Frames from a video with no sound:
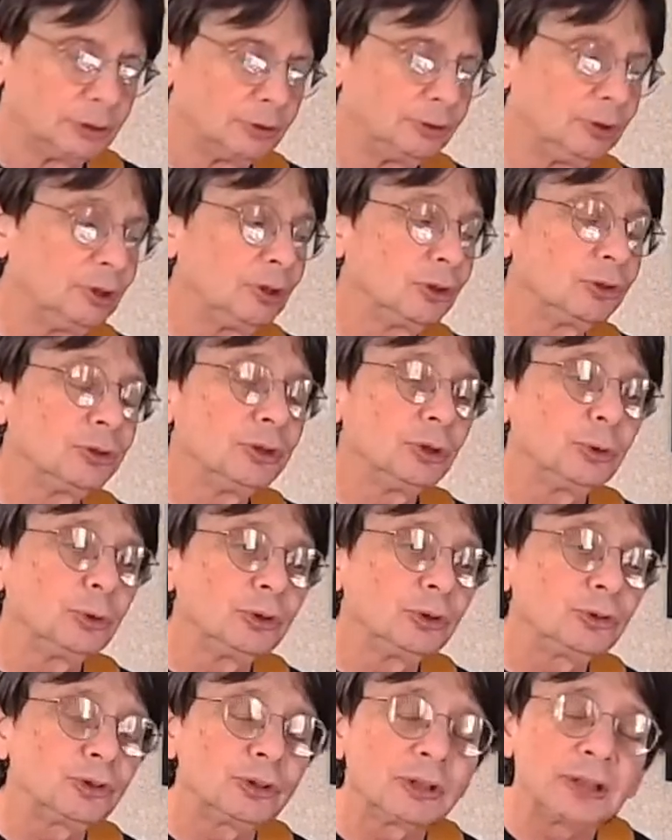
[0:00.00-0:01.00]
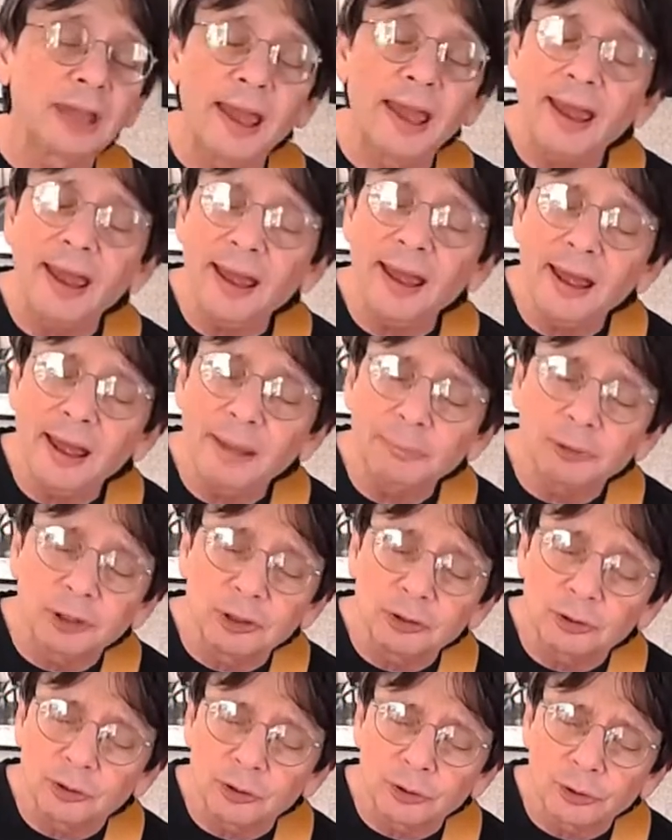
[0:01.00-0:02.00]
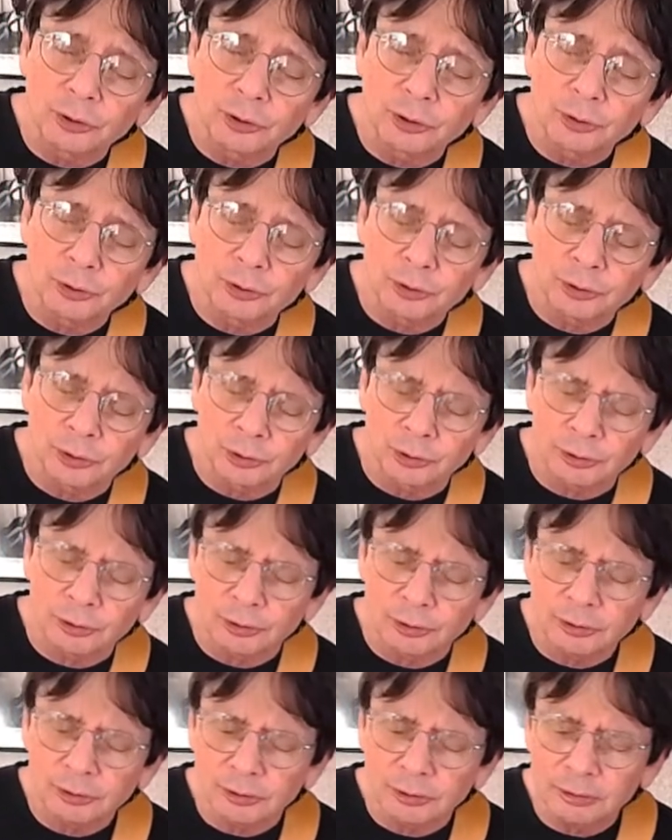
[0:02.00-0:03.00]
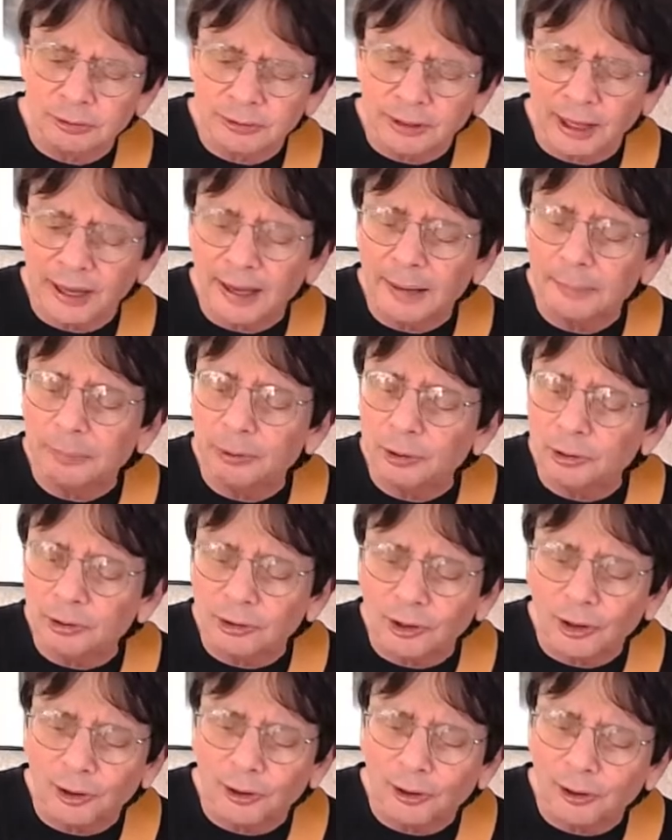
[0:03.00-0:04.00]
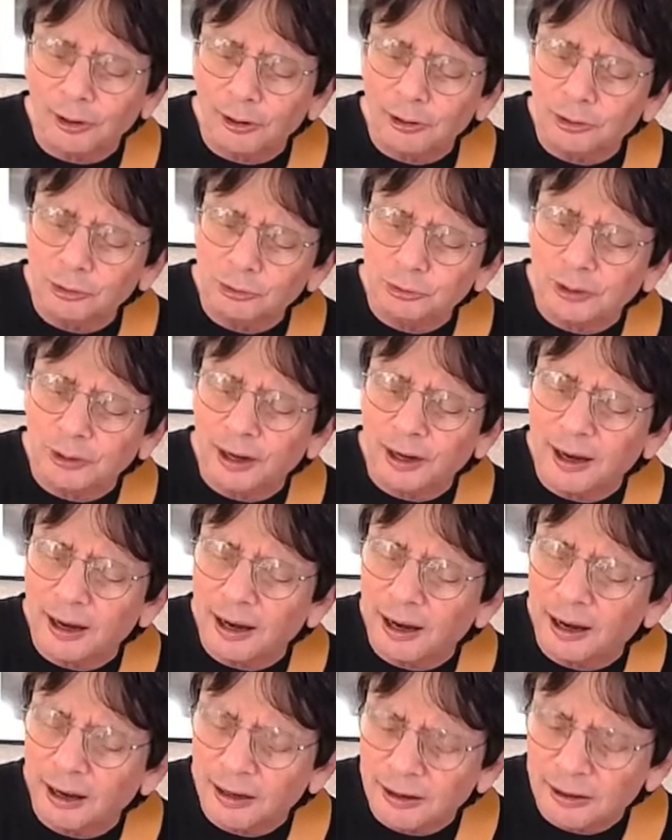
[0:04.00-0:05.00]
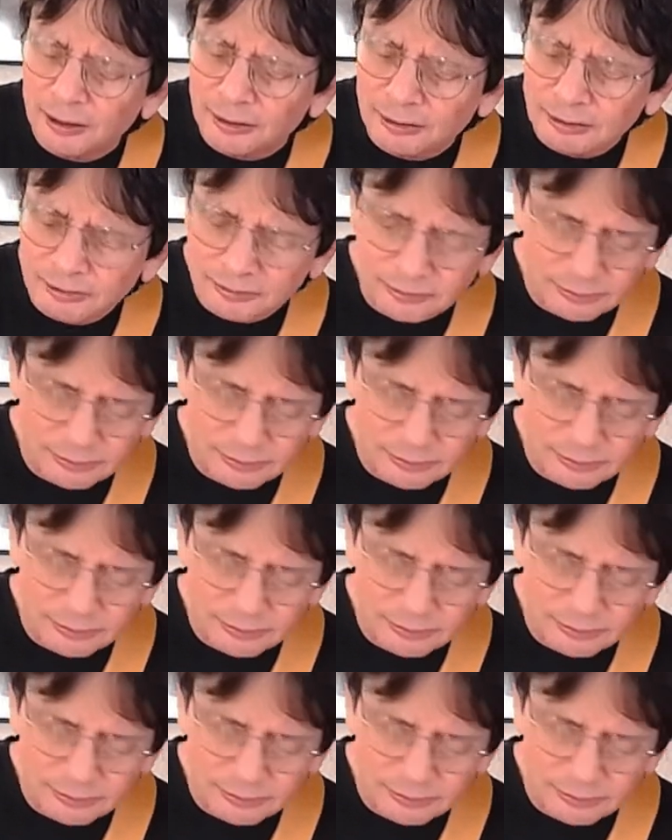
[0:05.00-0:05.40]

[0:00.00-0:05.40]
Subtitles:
Delia was a gambling girl, gambled all around.